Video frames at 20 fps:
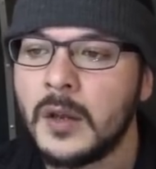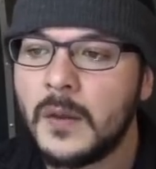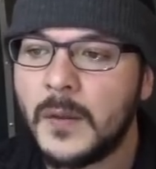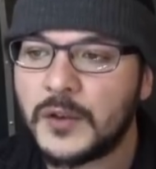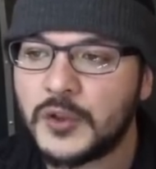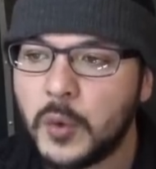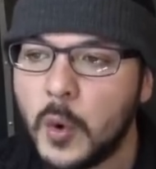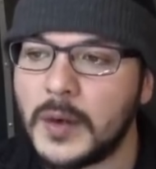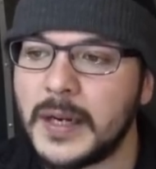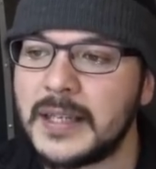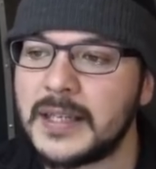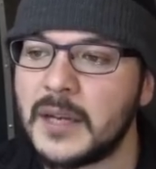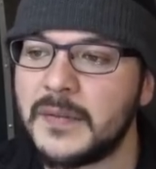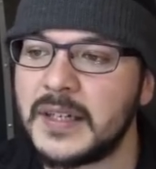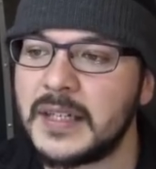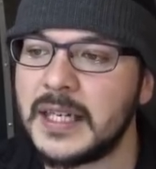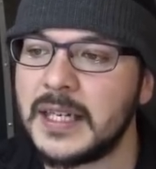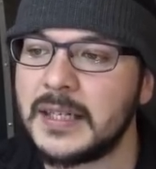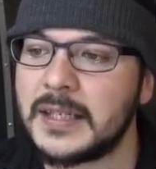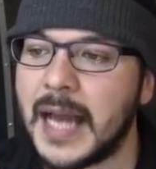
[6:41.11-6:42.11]
The
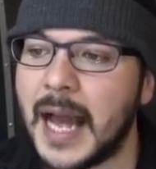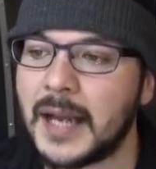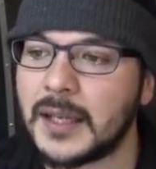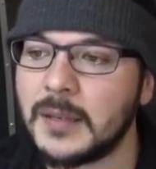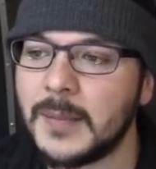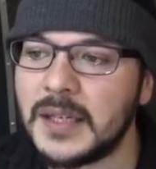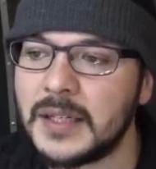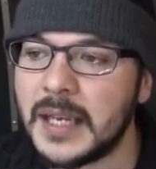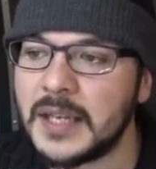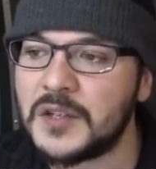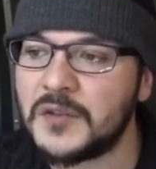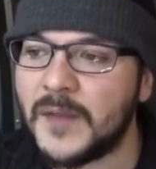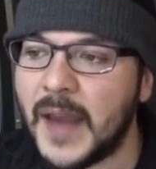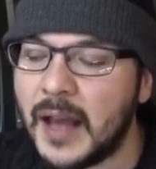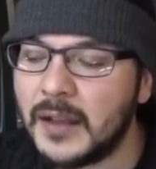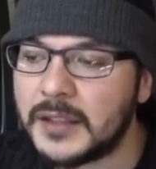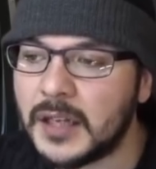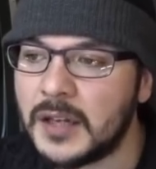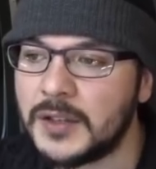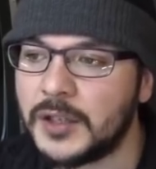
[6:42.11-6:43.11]
2017 document is
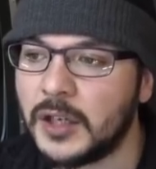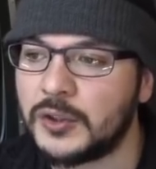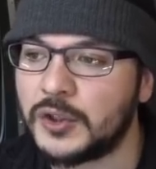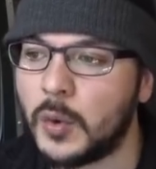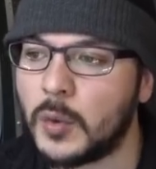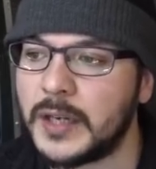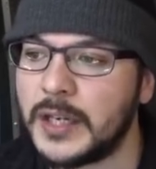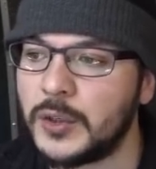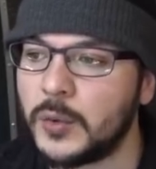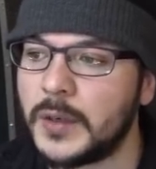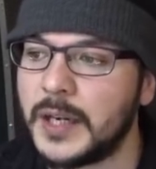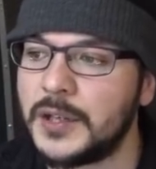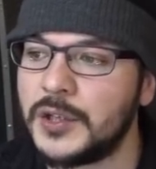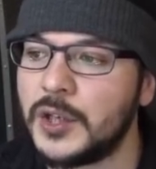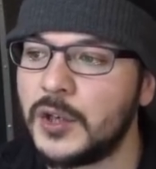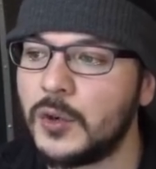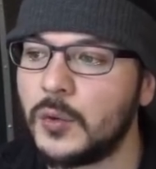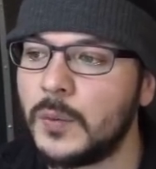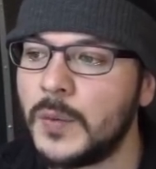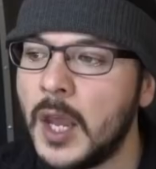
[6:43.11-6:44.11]
valid until
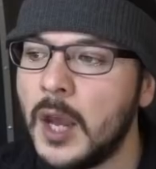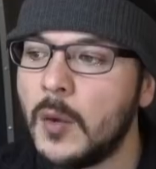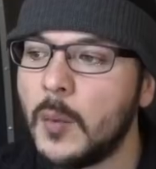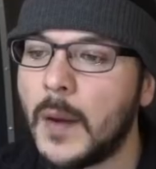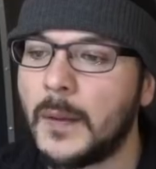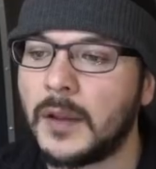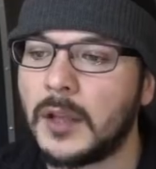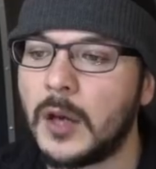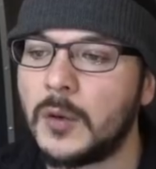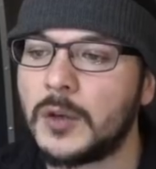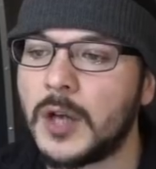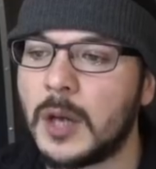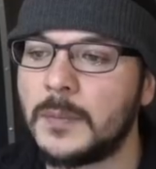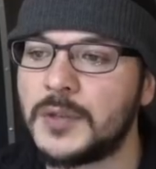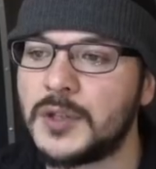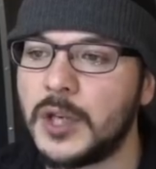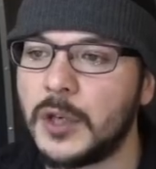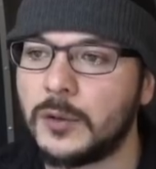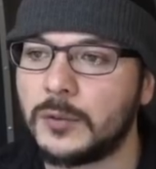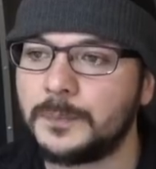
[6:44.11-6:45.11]
2022 when the loan
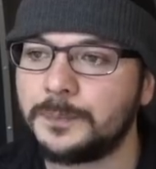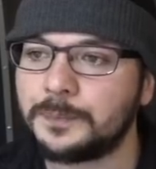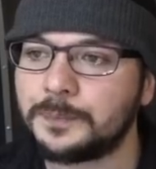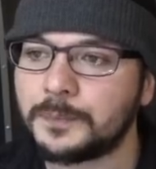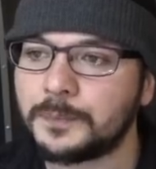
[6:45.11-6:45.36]
comes due.